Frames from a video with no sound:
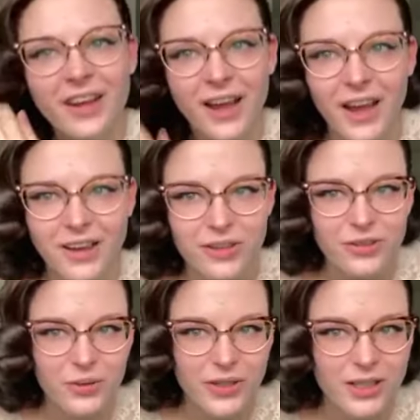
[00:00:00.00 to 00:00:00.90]
how you
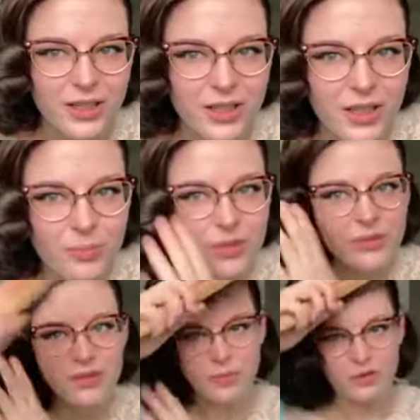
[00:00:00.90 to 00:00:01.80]
do it. But you
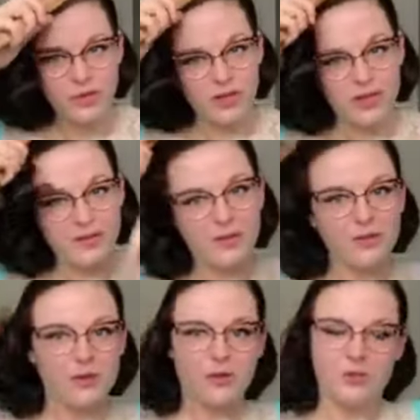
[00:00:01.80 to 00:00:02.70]
see I'm creating
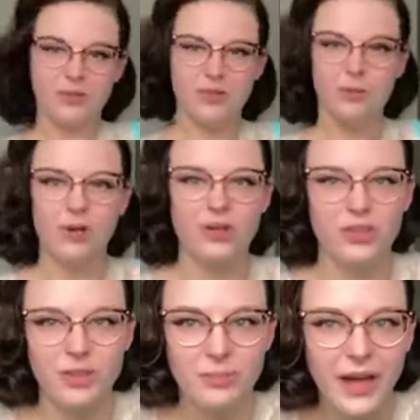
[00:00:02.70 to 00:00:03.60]
those curls and then
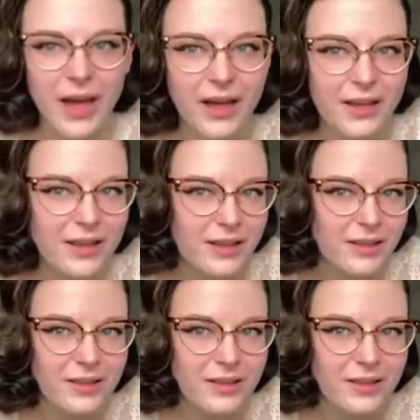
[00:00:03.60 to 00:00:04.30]
brushing it back.